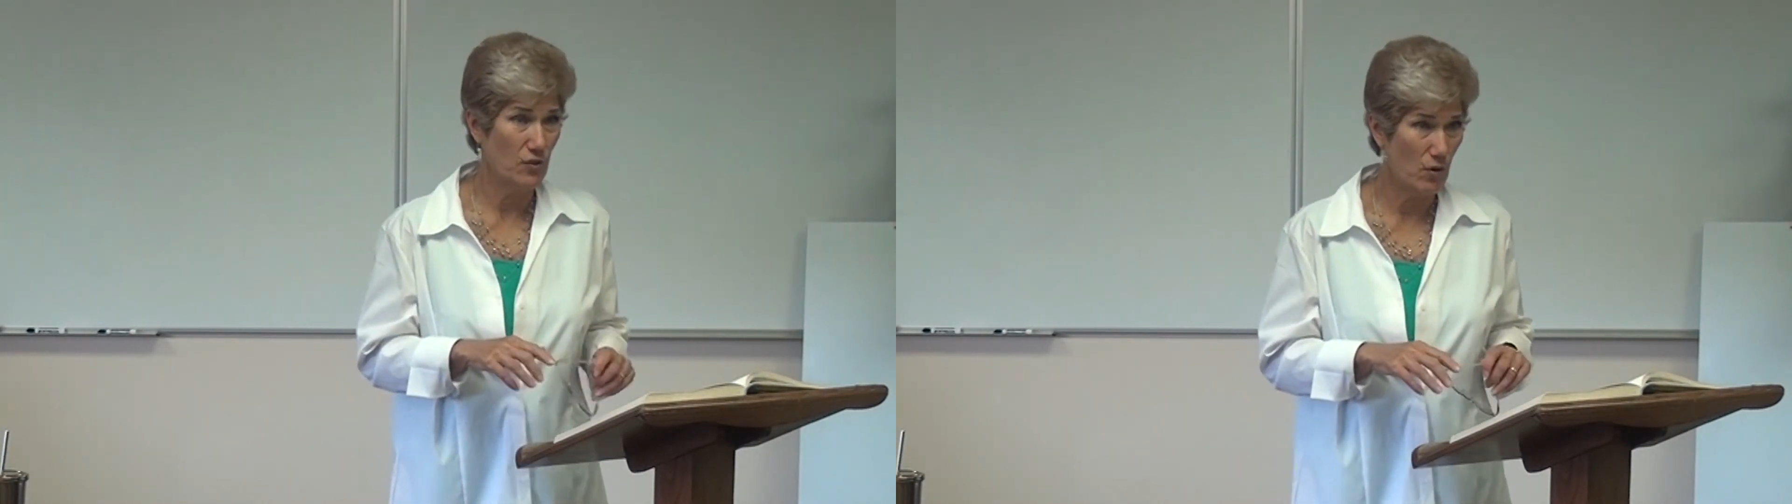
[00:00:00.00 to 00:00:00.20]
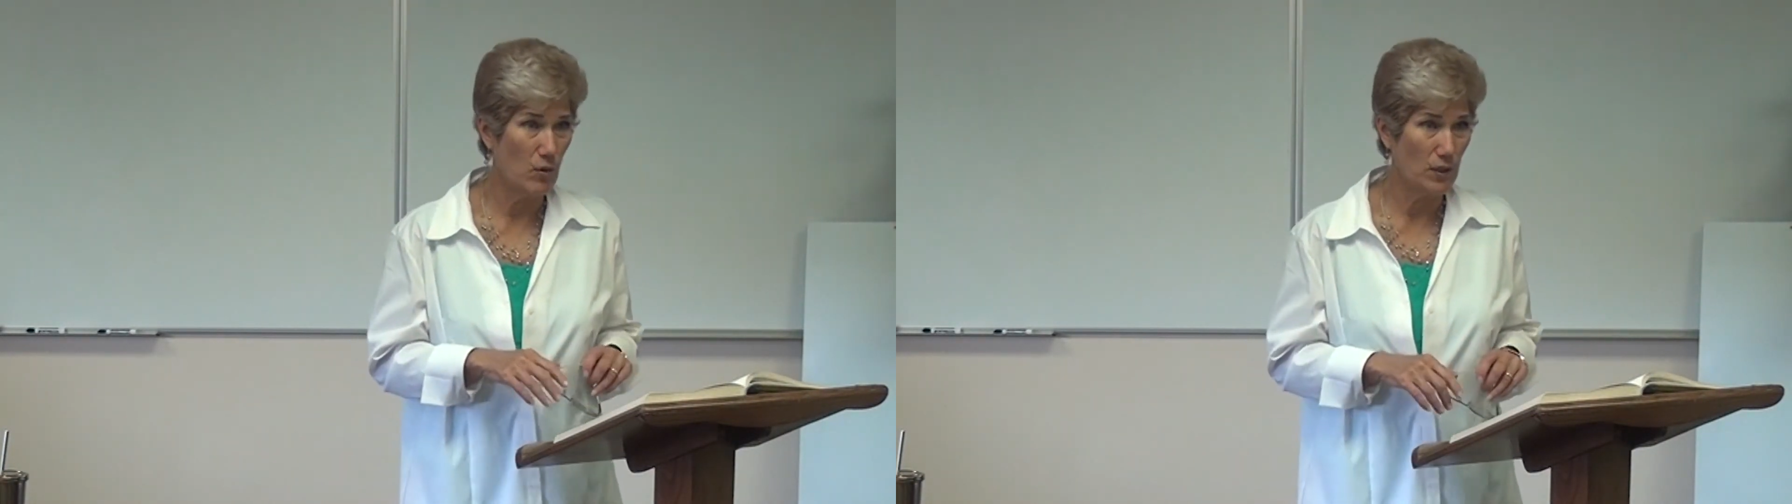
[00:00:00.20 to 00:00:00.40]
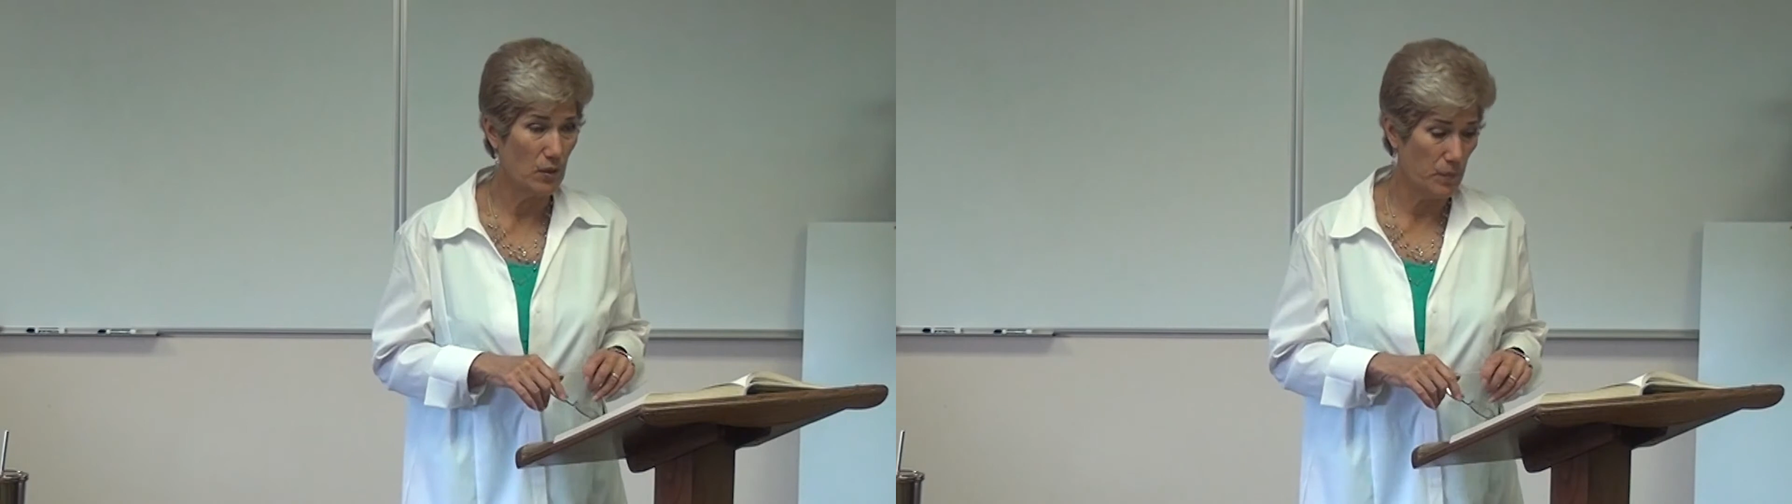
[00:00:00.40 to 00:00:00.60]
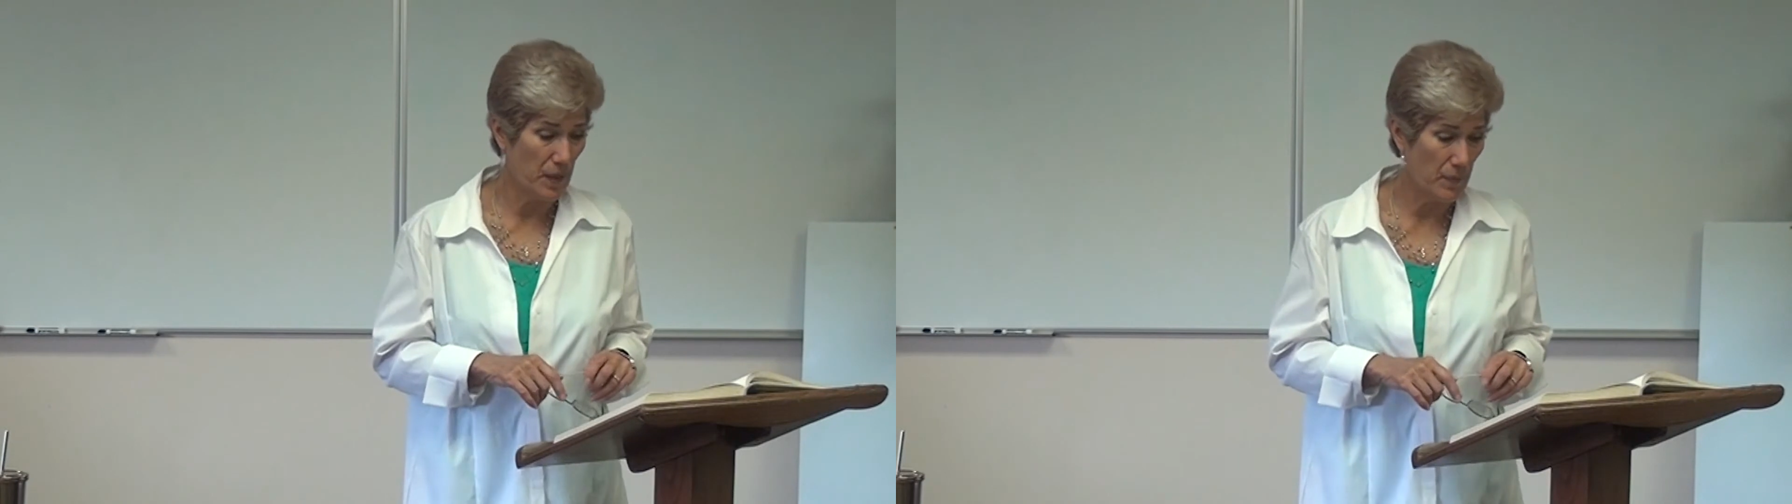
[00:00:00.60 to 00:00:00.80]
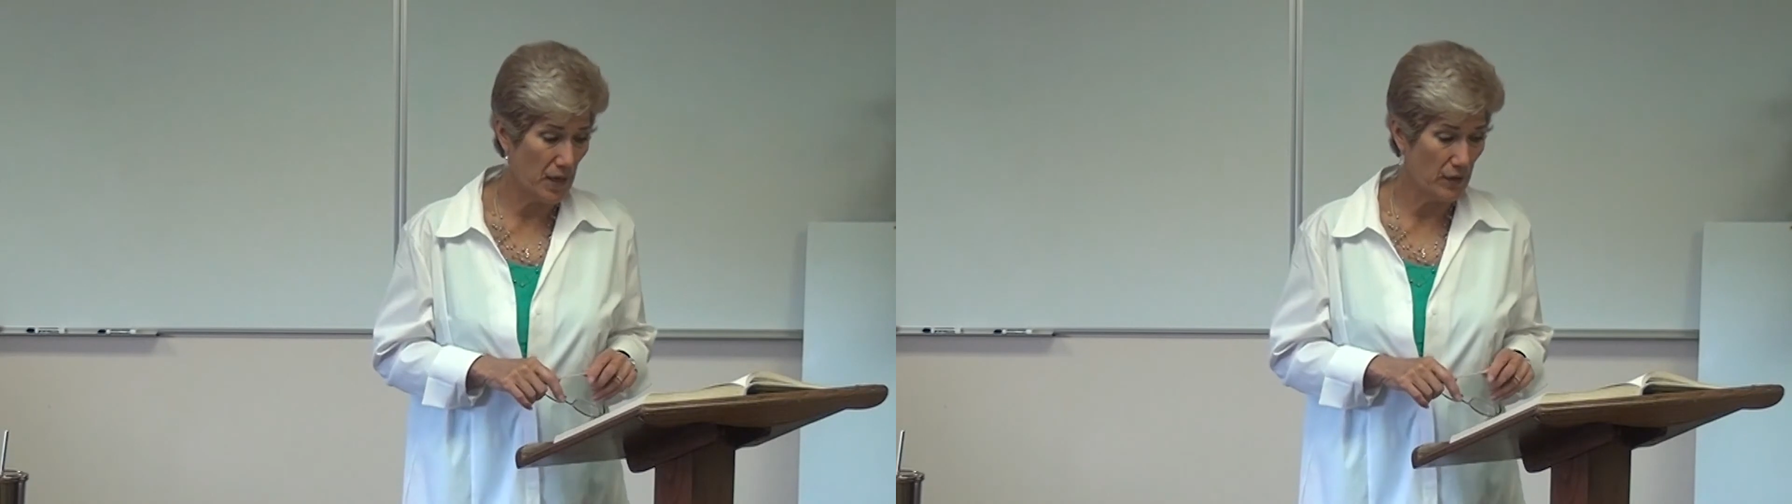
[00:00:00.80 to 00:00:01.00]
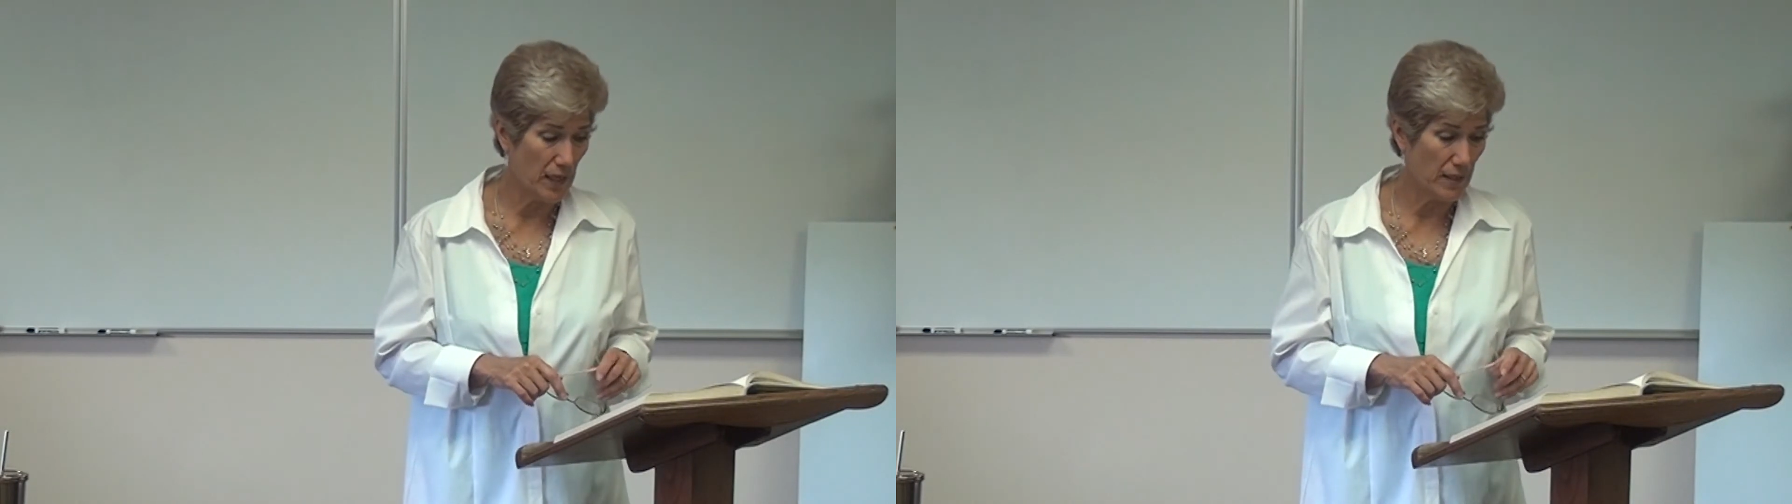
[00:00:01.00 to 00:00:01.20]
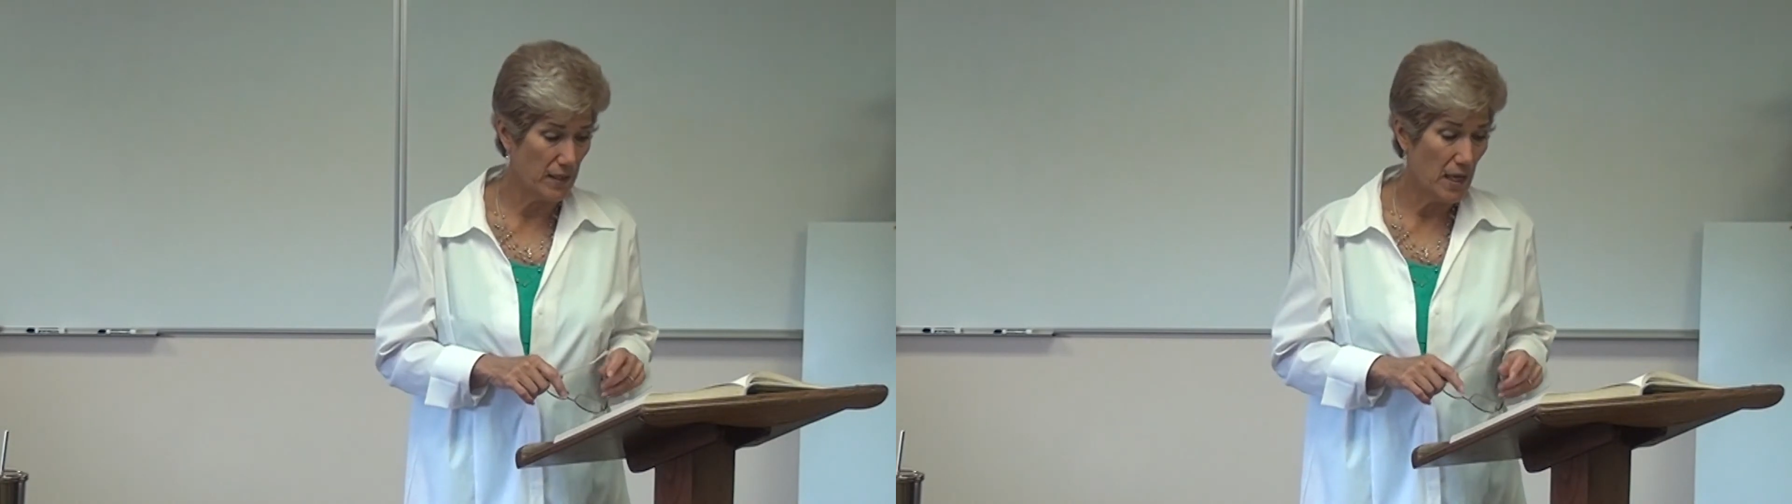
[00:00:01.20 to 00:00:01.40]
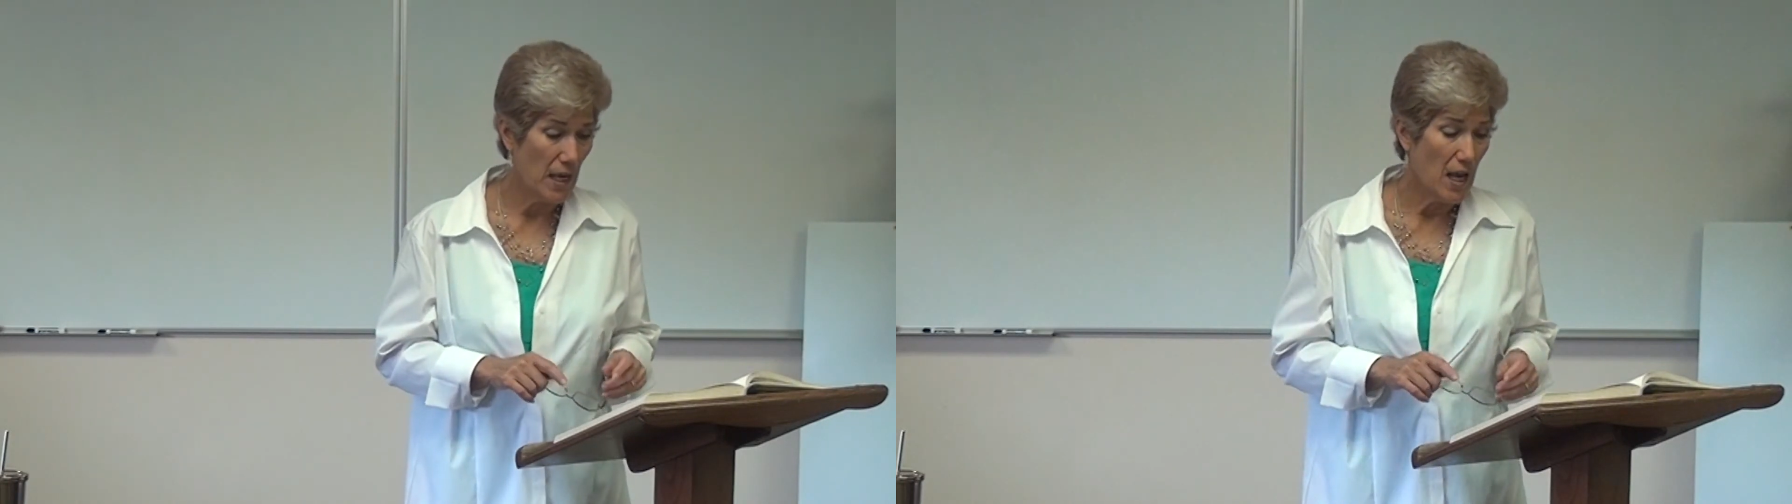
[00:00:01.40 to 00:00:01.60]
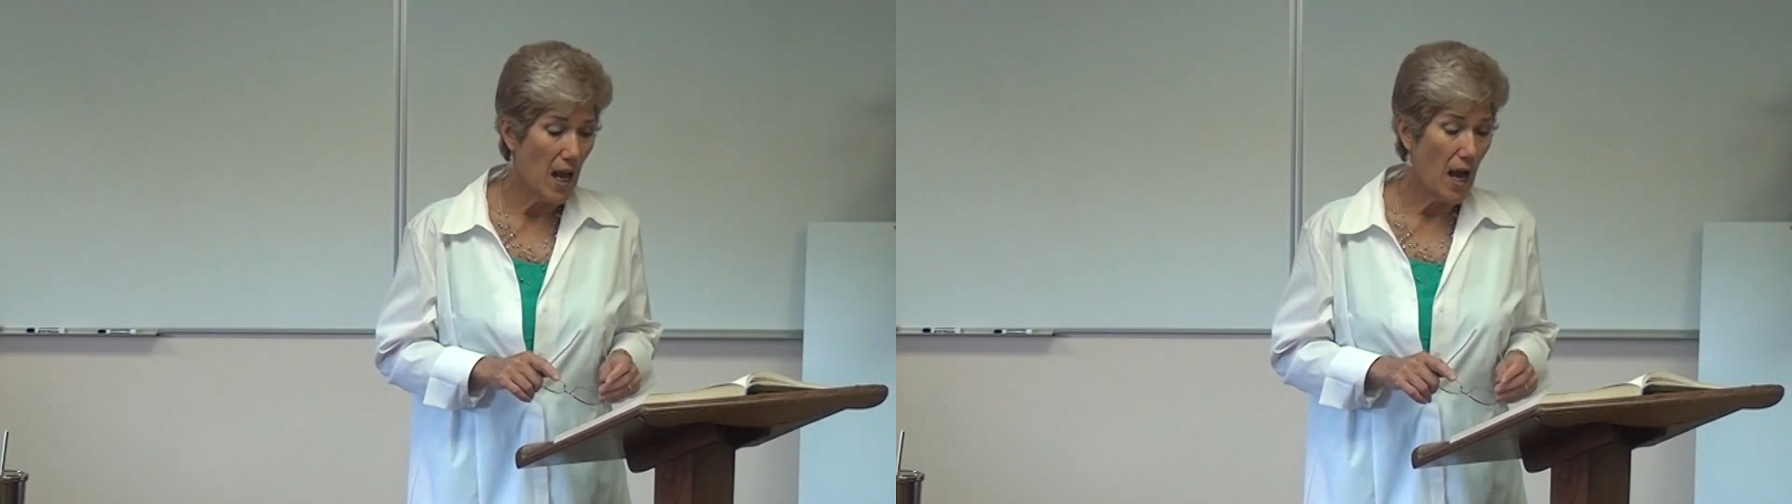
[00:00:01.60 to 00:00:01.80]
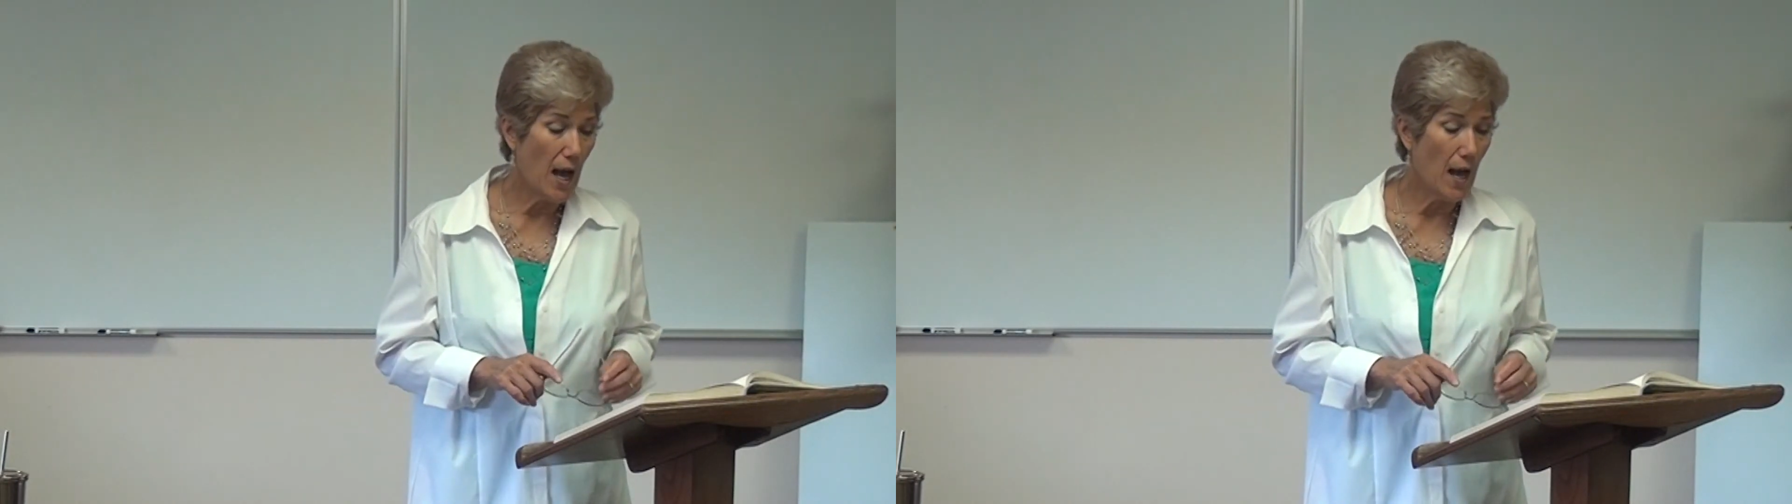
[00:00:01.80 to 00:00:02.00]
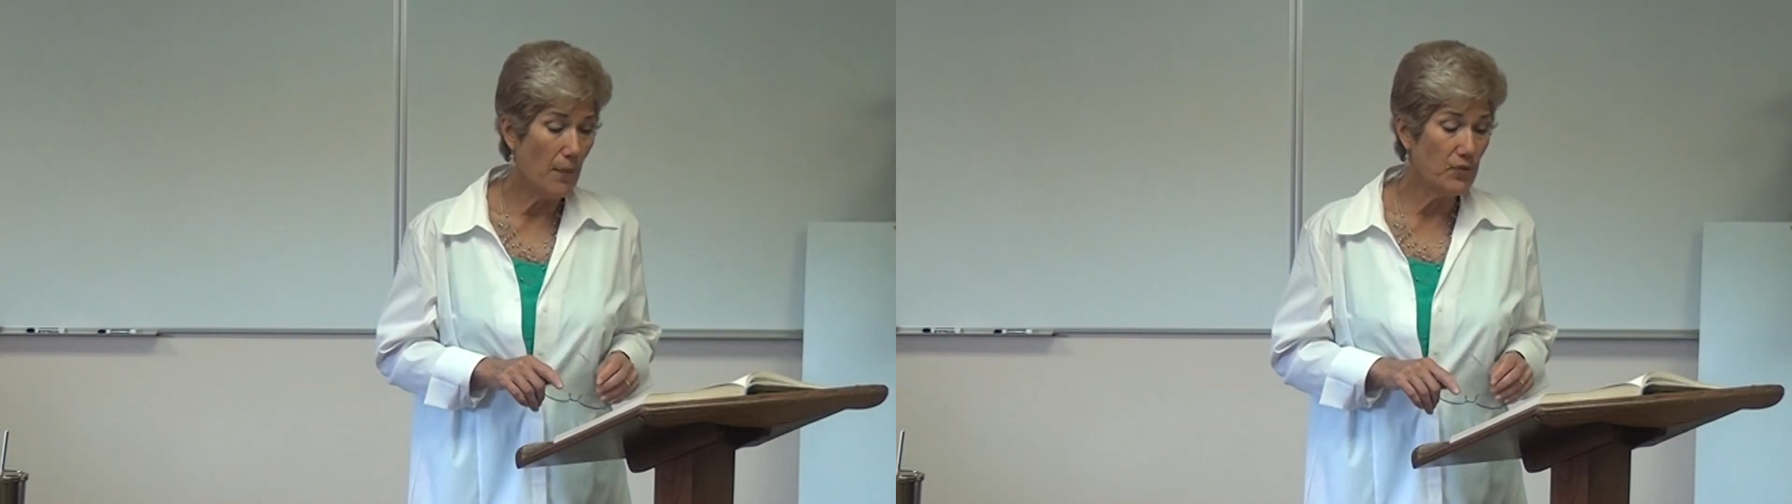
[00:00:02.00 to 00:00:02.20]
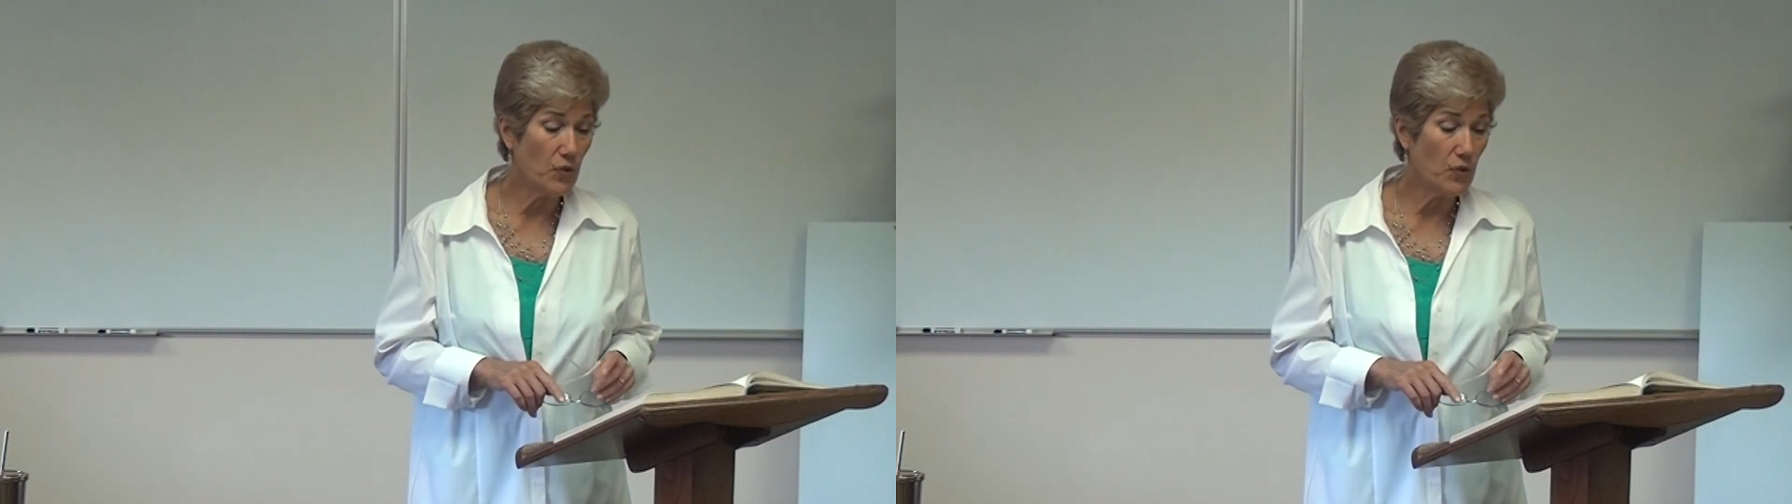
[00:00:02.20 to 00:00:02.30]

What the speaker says: You know a little bit about that.